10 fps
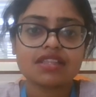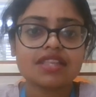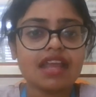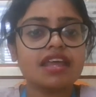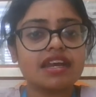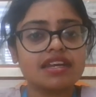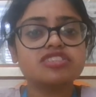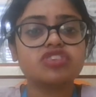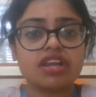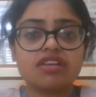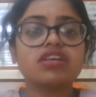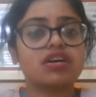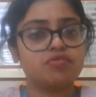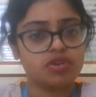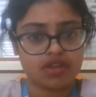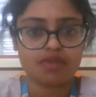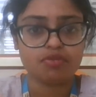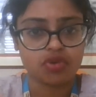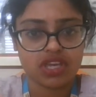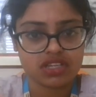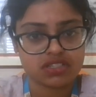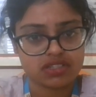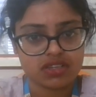then it is general communication.